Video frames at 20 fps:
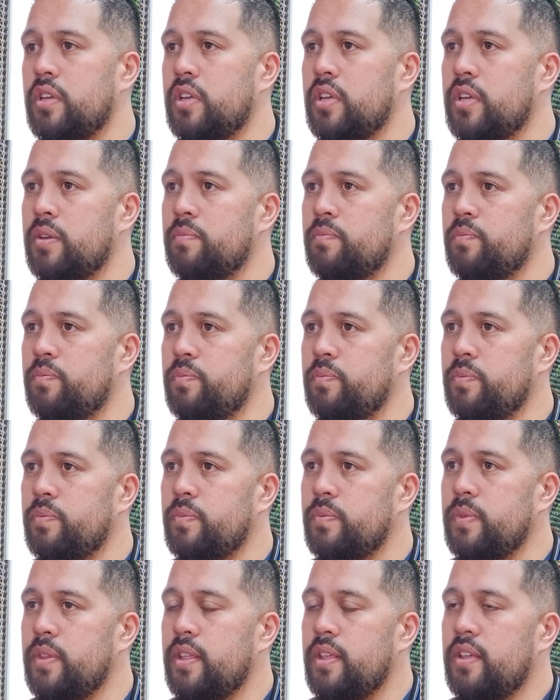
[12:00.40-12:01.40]

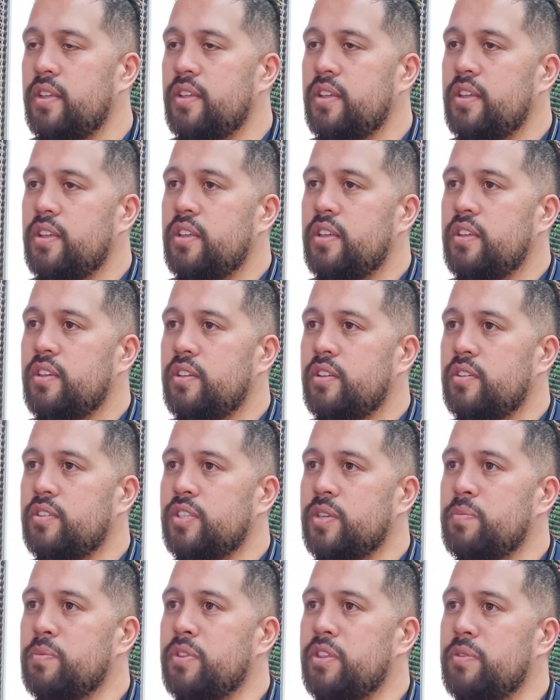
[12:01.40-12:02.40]

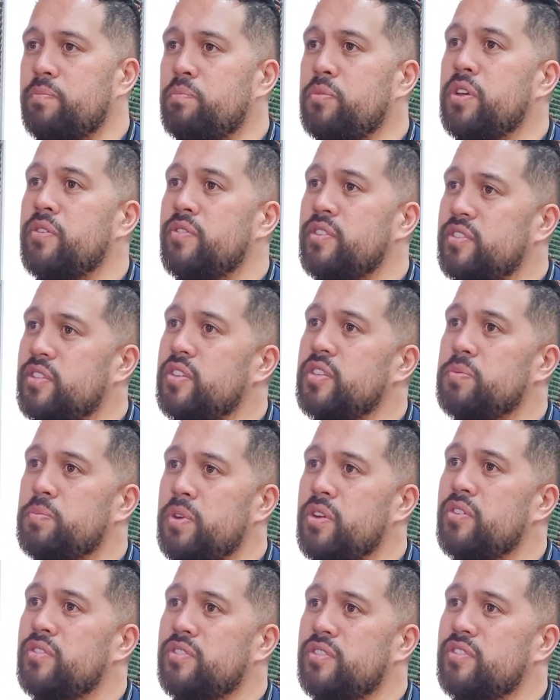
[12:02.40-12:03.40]
some of the previous
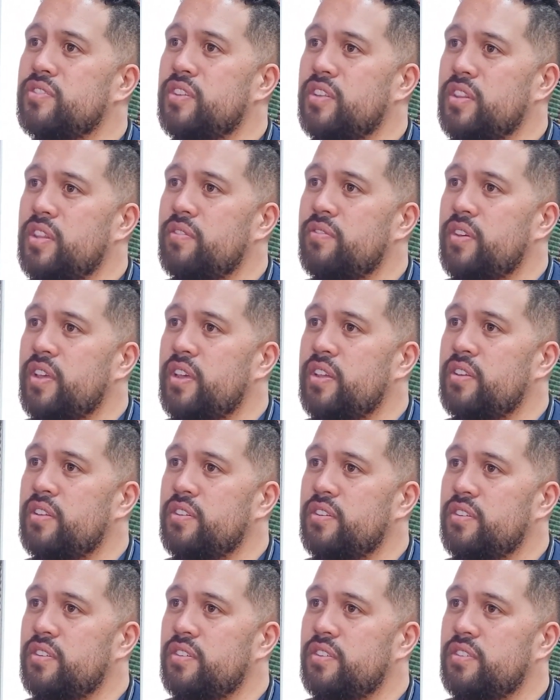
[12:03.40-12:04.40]
experiences that they've had
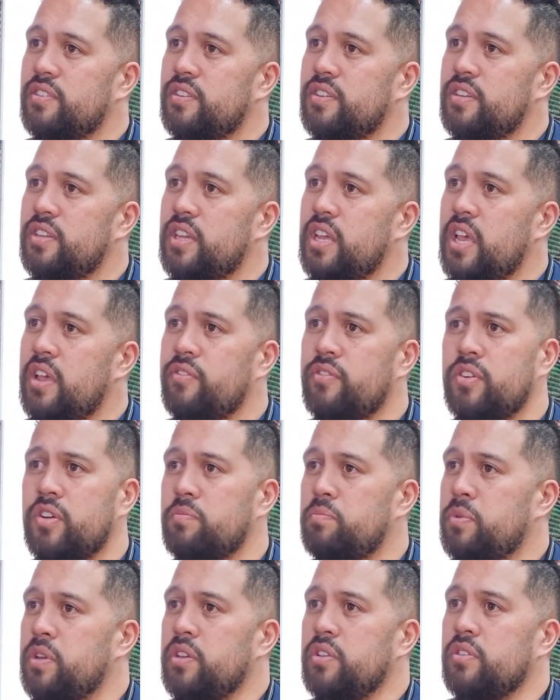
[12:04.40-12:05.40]
have
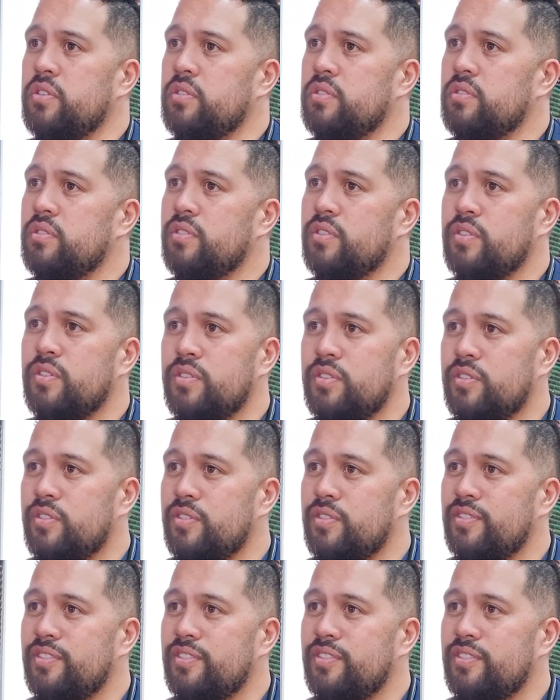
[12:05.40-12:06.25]
not been good.